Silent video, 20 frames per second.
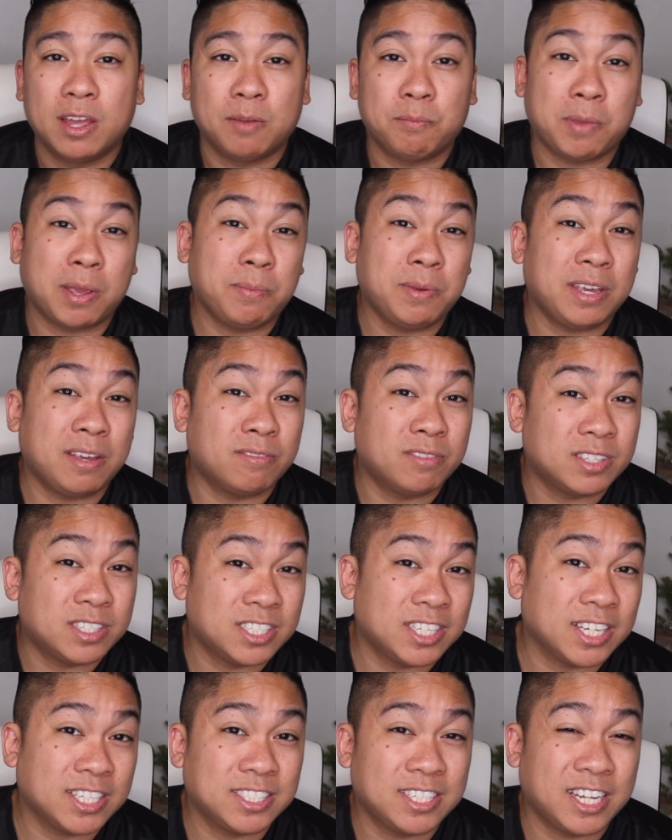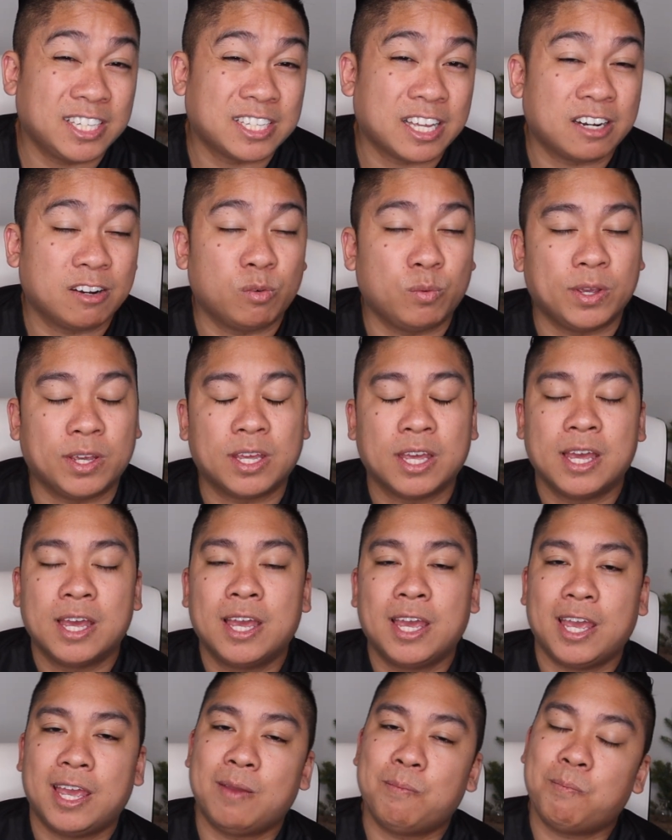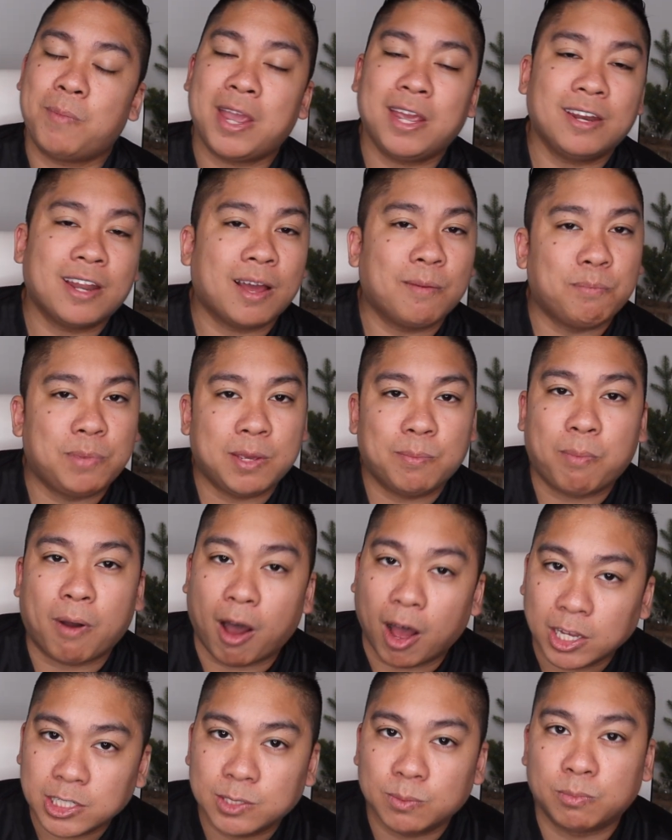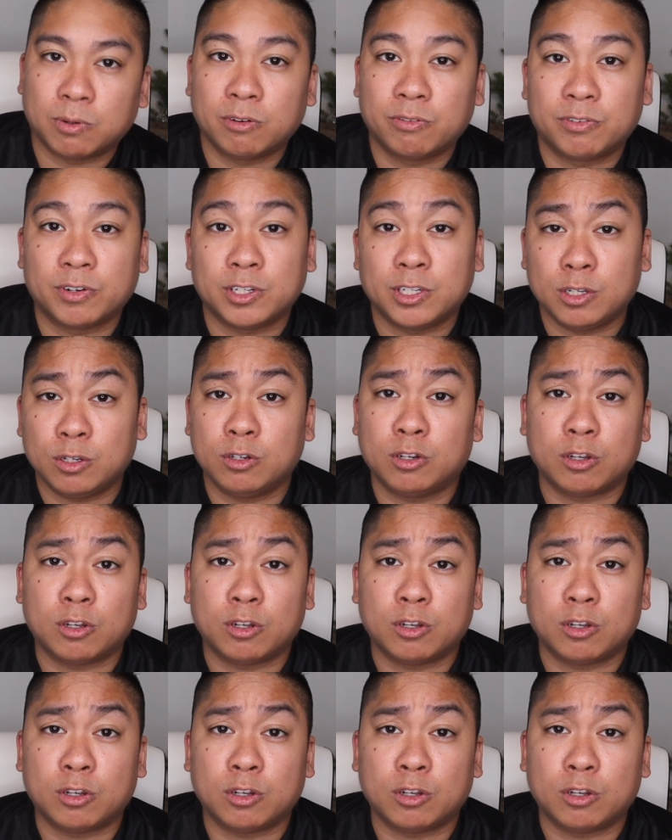maybe even 6 days out of the week, it may not be possible for you